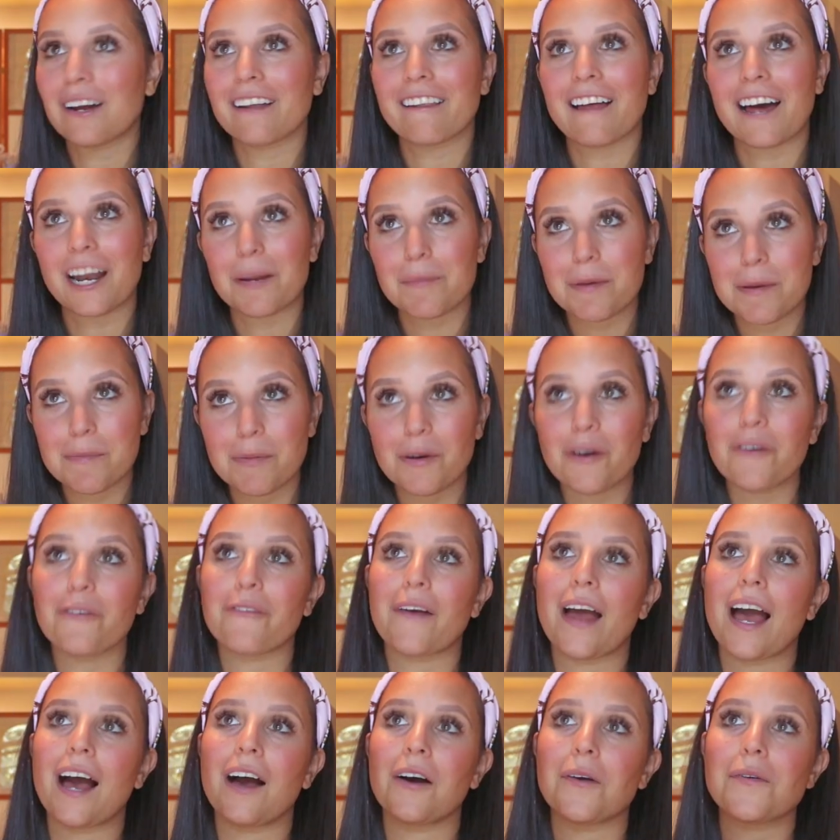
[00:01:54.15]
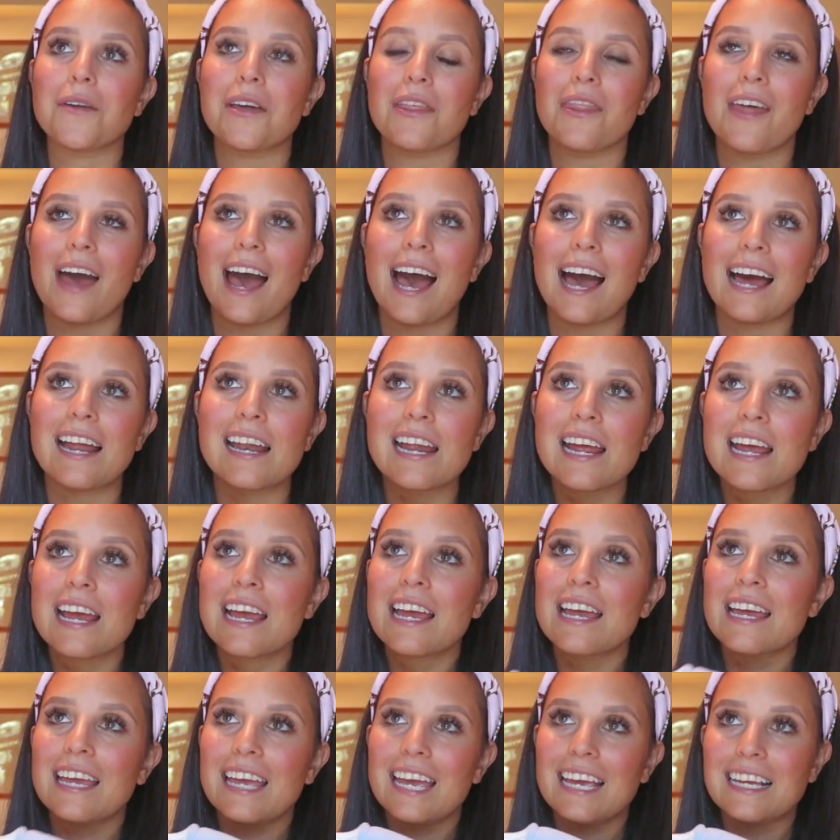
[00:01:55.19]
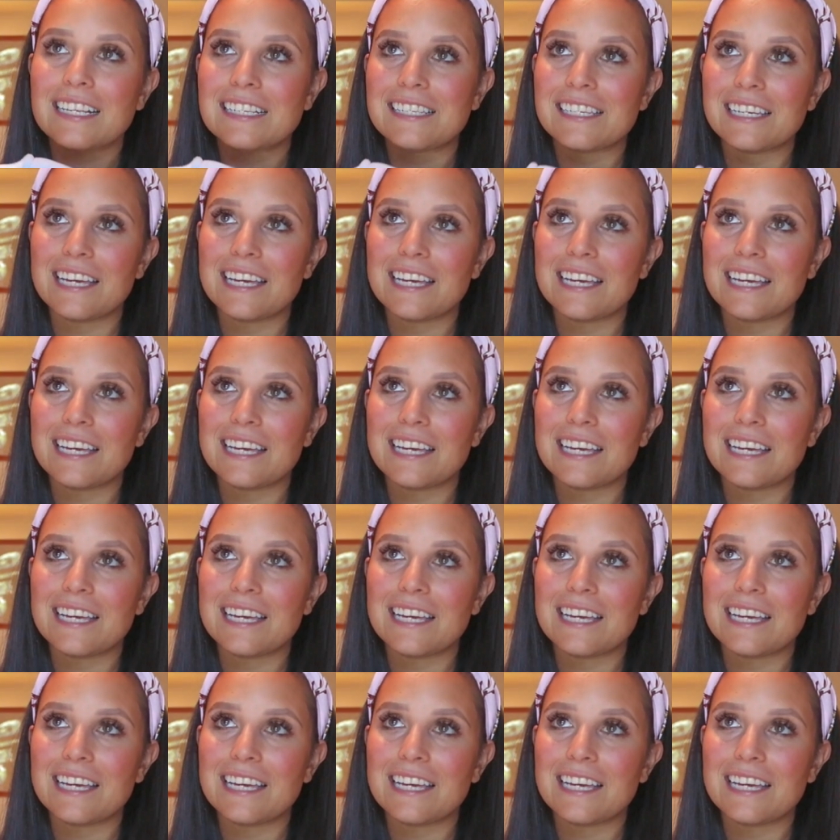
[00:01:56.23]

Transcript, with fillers: A lot of people found that it